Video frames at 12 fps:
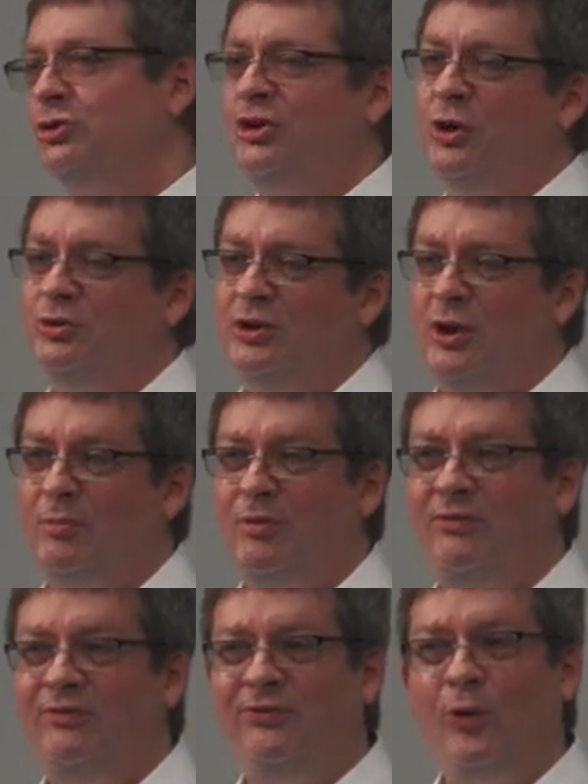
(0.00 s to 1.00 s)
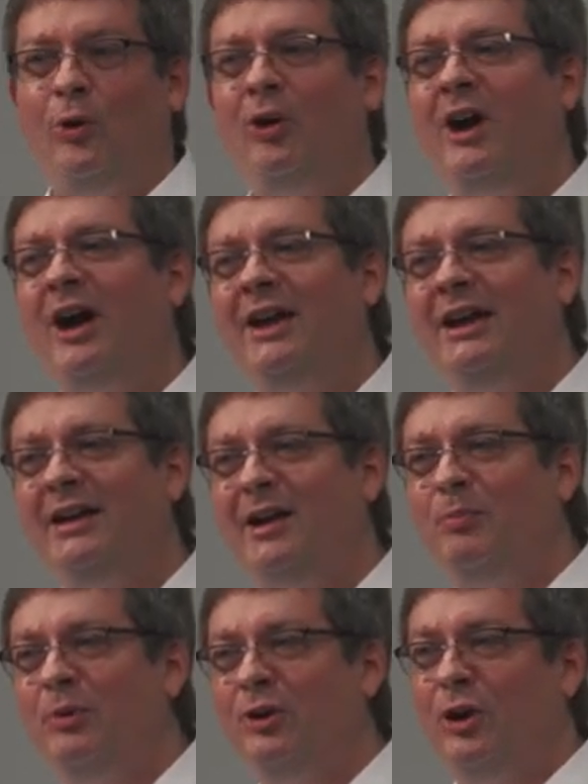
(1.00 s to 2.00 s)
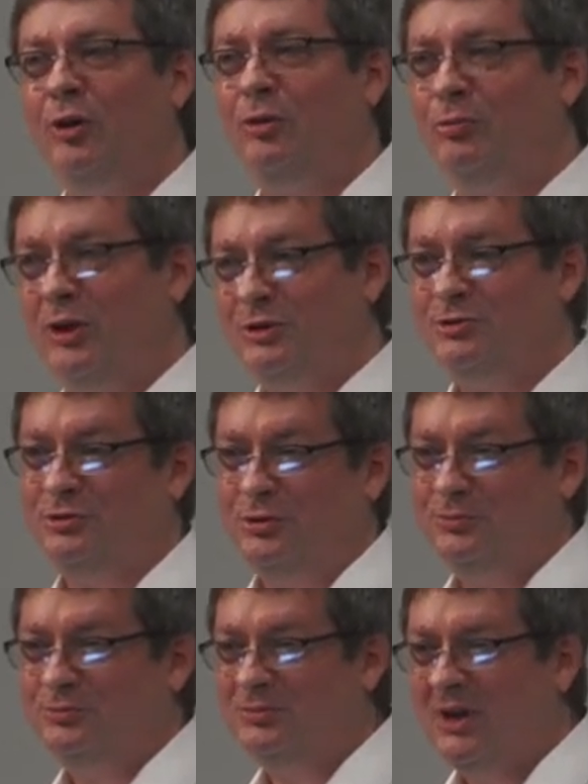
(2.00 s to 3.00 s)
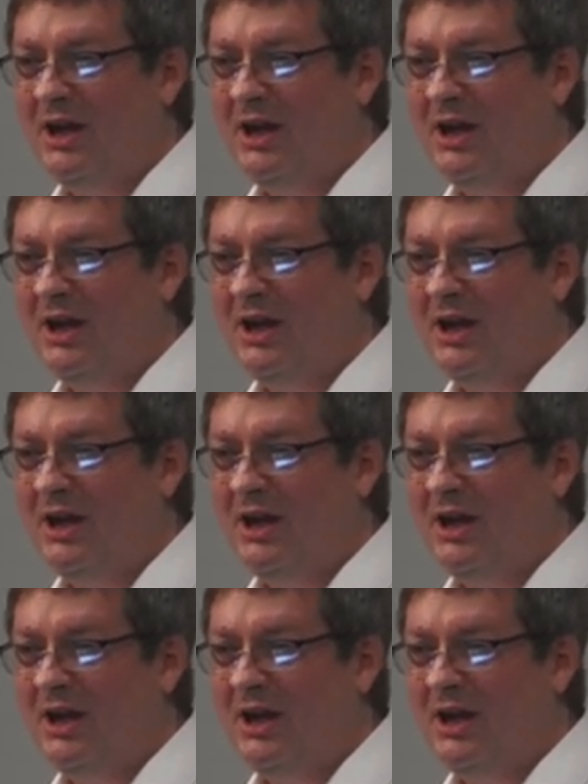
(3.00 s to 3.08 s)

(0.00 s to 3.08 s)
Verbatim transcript: shows up before I get up and go to the restroom.